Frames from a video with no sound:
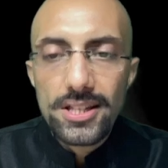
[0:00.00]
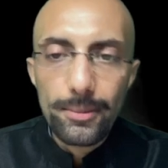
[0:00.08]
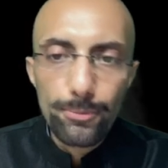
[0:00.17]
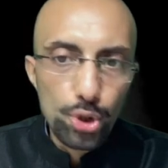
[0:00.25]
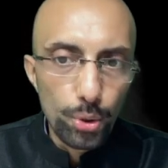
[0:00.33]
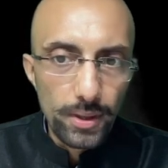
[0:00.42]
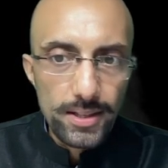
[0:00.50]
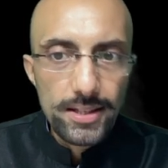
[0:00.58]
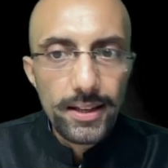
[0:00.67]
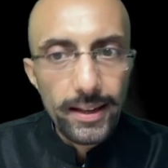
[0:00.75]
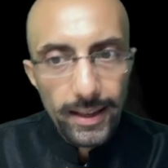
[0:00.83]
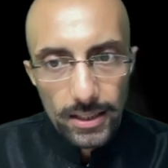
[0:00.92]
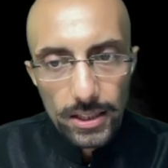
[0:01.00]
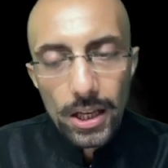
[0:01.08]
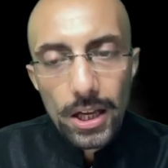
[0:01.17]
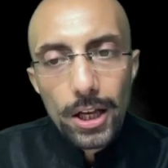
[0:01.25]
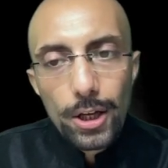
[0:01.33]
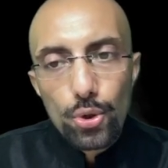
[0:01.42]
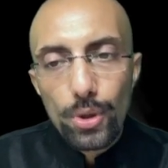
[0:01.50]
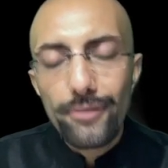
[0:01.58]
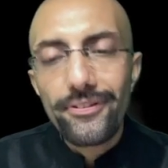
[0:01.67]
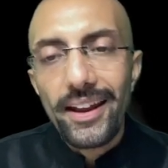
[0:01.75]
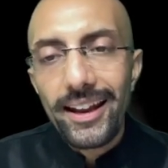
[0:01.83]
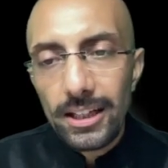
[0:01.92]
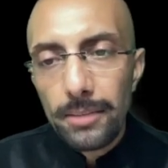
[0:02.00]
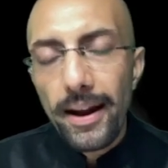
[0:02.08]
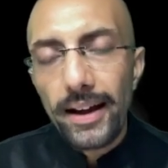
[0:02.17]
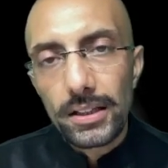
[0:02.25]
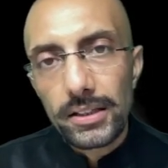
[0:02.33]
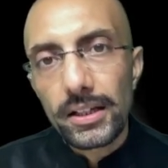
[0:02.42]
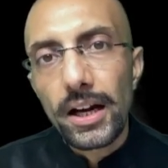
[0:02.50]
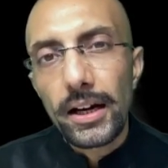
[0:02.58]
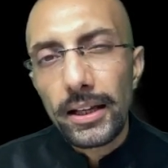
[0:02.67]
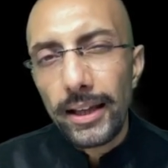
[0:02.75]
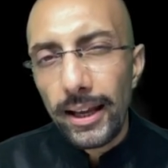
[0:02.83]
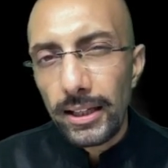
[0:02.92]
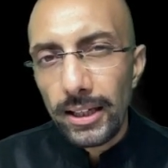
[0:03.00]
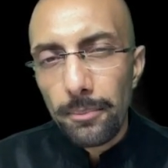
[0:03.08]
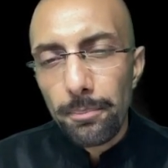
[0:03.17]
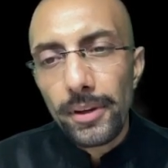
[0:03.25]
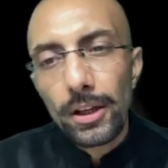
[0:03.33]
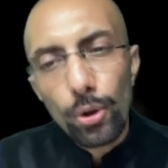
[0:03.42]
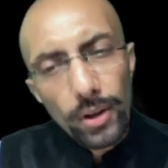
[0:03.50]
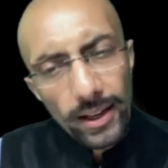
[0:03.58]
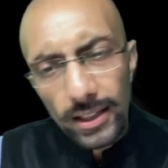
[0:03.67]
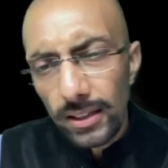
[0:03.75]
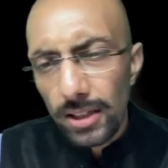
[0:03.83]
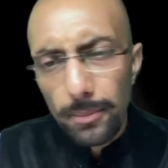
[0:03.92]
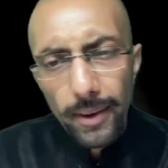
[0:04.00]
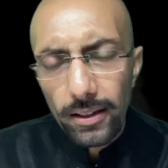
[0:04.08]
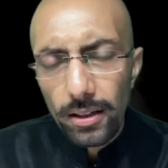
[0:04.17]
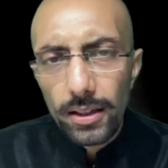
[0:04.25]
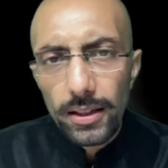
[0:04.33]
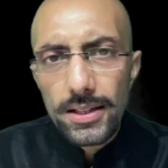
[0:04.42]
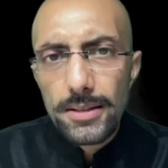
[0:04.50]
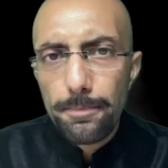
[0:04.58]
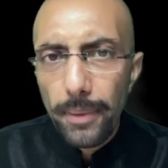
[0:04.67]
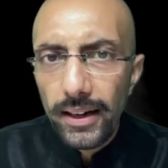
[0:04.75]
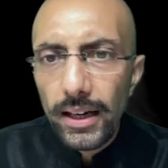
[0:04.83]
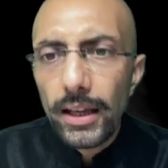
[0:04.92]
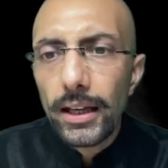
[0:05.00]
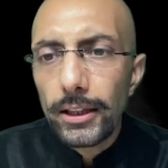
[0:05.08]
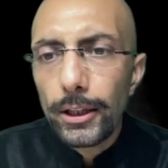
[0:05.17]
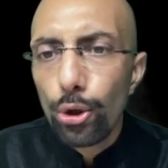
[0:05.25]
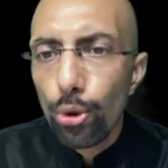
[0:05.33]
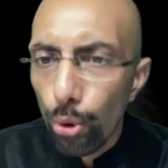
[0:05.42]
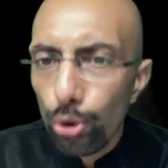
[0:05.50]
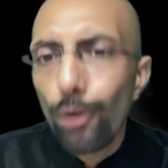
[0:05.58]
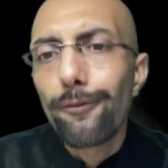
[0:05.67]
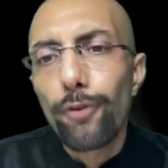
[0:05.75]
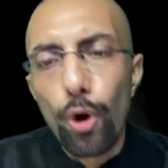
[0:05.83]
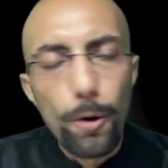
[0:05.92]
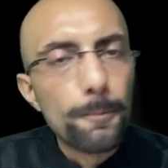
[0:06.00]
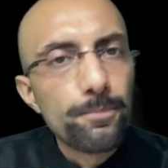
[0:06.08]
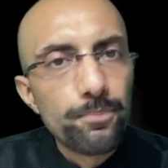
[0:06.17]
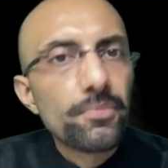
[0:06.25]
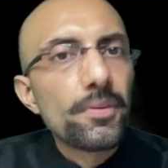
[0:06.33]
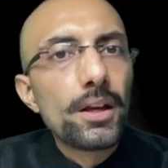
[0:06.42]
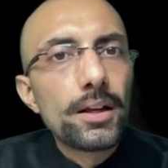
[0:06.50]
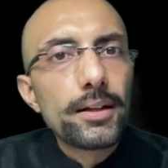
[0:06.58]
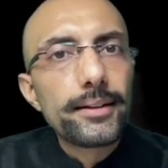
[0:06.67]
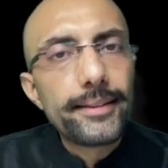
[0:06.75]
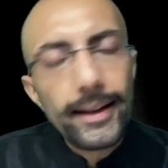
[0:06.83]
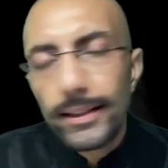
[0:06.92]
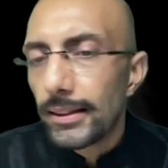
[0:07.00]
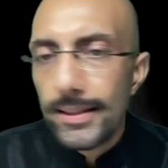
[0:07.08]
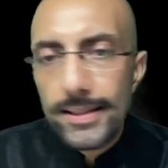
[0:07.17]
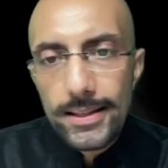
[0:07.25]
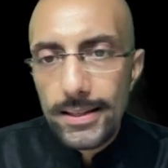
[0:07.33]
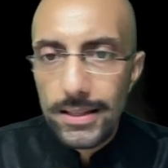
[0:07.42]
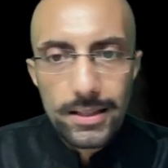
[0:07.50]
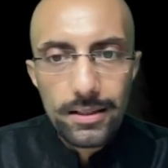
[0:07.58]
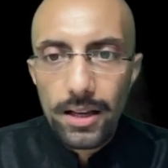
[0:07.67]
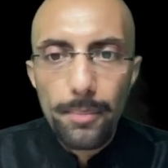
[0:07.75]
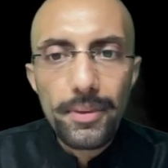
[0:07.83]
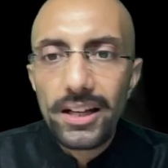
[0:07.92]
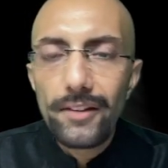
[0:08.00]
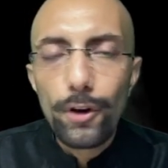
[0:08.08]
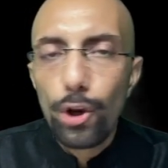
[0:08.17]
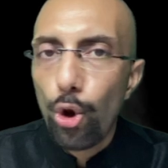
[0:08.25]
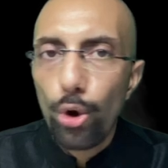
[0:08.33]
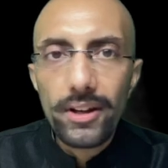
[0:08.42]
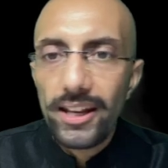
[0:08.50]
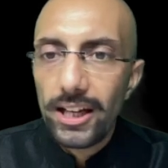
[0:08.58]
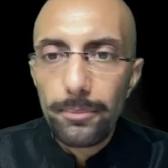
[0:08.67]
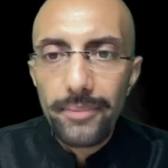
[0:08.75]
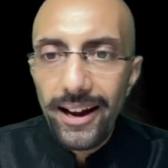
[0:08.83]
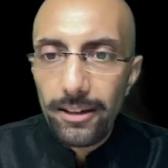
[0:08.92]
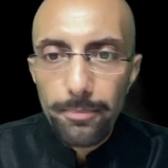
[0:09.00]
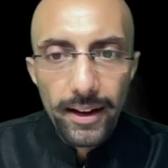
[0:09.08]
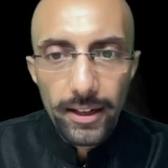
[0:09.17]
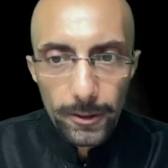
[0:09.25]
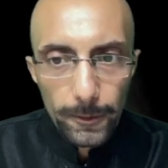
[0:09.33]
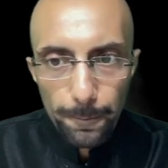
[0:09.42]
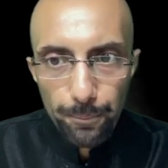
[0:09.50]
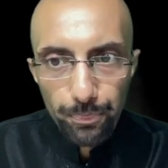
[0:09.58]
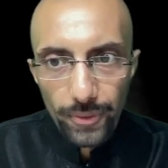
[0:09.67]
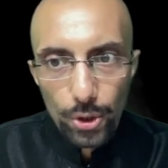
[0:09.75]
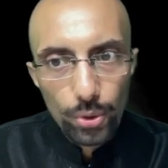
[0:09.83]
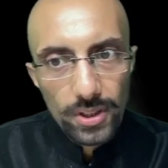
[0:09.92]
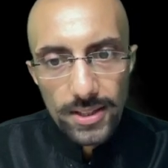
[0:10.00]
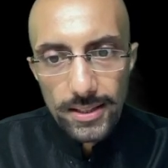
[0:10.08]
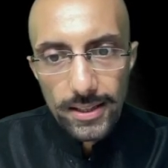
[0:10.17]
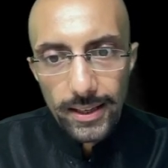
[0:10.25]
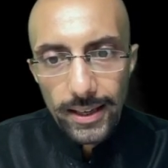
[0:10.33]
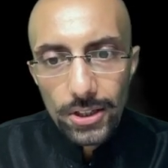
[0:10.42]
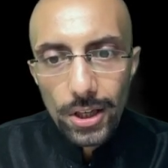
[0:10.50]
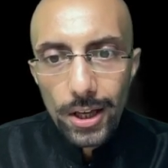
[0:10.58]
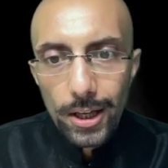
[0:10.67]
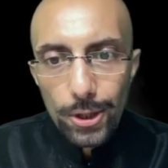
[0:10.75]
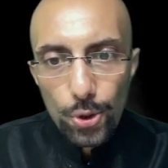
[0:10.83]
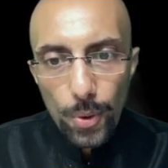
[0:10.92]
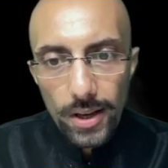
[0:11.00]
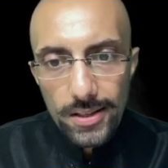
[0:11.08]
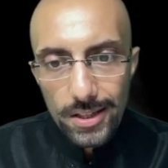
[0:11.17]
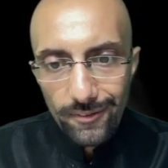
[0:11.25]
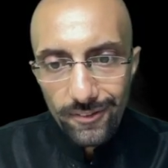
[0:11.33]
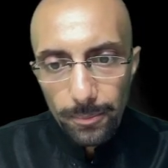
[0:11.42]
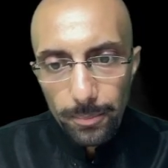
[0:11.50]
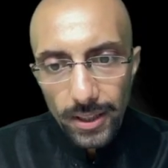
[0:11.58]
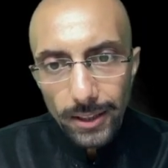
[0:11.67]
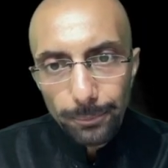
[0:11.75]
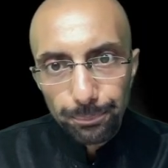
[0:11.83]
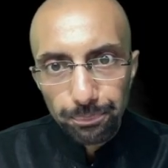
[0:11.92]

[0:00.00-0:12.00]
sub judice. Correct. So if any matter regarding any MP or any other matter is pending in the court of law, then this committee will not take up that matter. So this is correct. So answer will be